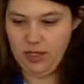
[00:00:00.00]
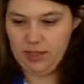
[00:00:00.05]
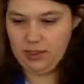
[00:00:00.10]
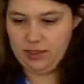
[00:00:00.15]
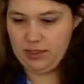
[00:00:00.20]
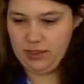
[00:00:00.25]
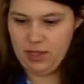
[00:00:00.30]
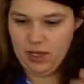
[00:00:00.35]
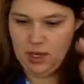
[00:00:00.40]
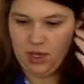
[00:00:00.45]
It's
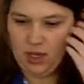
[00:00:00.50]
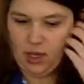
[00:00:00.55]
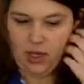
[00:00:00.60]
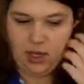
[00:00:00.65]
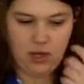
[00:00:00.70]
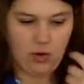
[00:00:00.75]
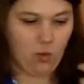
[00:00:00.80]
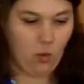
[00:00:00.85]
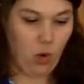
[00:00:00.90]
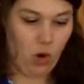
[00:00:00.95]

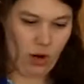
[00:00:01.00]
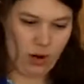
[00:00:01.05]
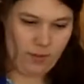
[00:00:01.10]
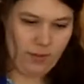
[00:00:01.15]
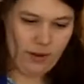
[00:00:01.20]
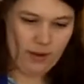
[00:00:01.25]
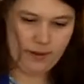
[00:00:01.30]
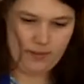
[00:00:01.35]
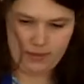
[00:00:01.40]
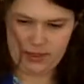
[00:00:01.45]

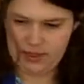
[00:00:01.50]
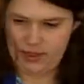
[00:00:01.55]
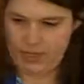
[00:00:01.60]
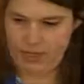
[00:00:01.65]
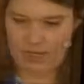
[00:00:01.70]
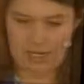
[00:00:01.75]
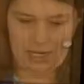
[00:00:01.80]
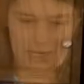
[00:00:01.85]
warm. I'm going to let it